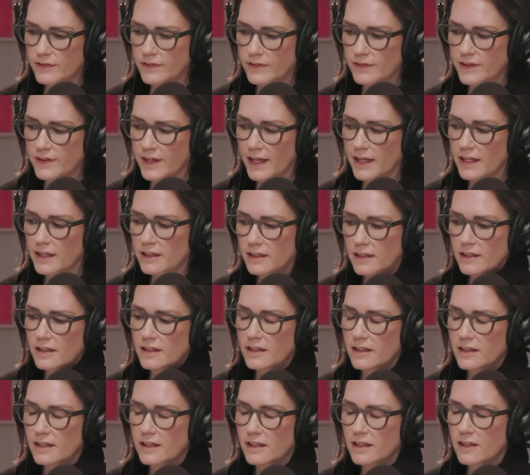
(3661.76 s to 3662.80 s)
They
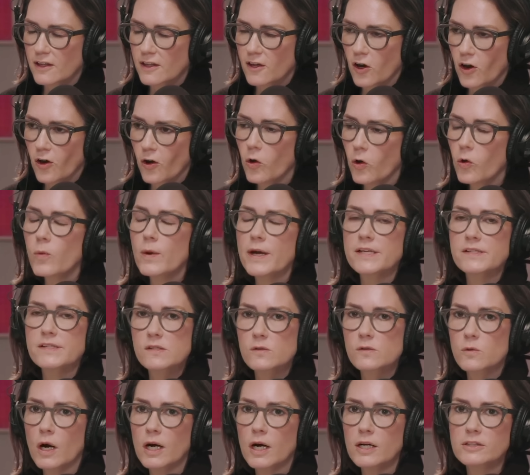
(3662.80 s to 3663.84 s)
always
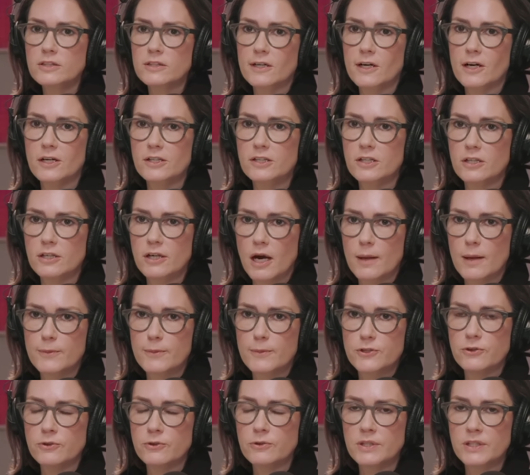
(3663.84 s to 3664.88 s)
squander a good
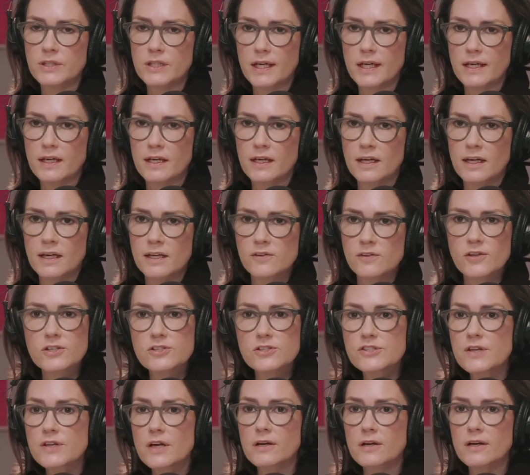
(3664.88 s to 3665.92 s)
opportunity.
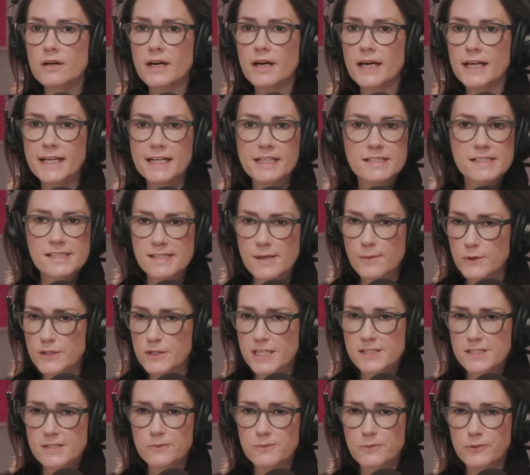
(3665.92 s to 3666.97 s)
There's an
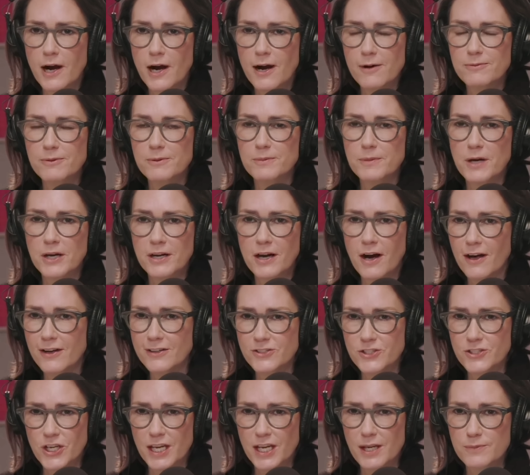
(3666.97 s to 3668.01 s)
anti-Semitism problem on
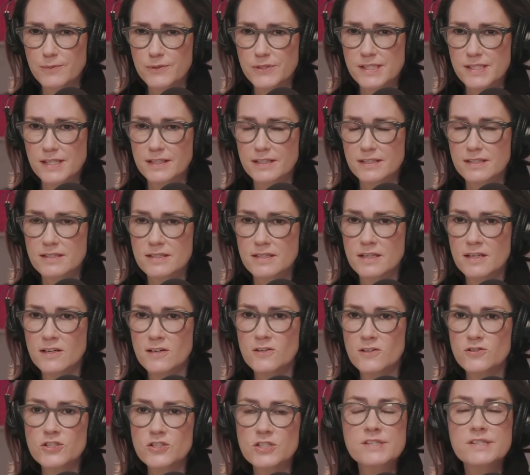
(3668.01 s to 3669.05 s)
college campuses.
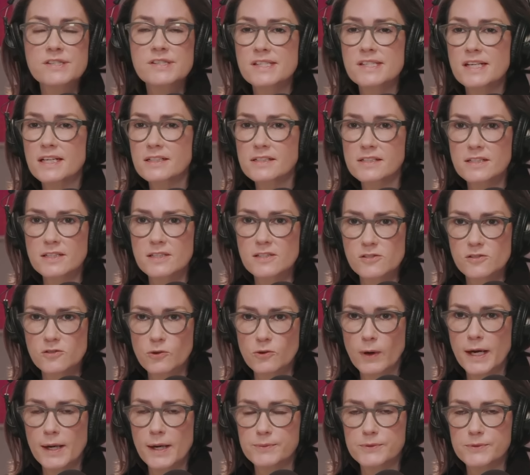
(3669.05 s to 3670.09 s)
Just stick to the
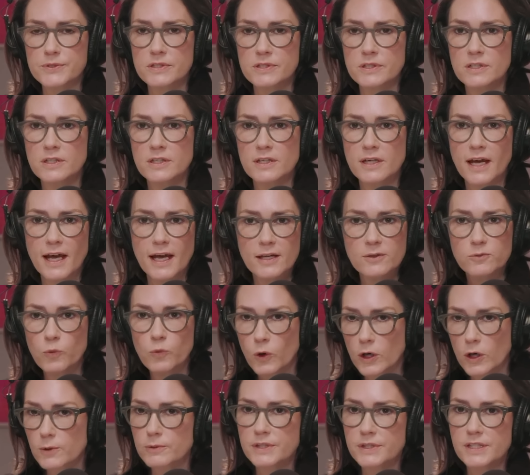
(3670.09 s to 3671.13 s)
script and
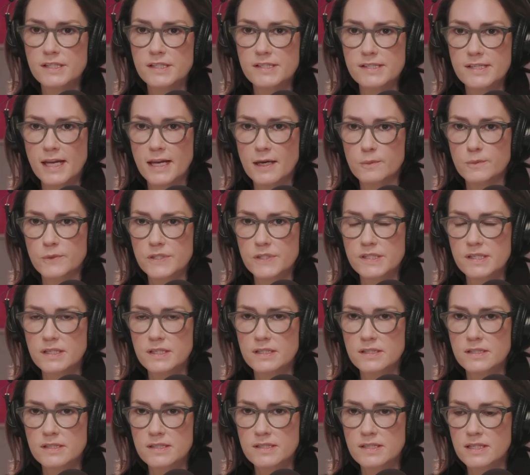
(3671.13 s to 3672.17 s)
work with these
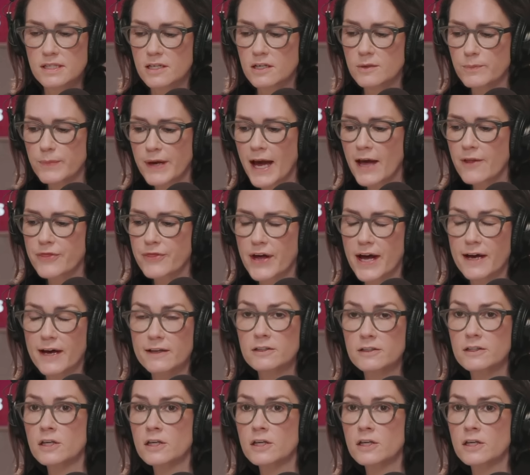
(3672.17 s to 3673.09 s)
campuses to combat that.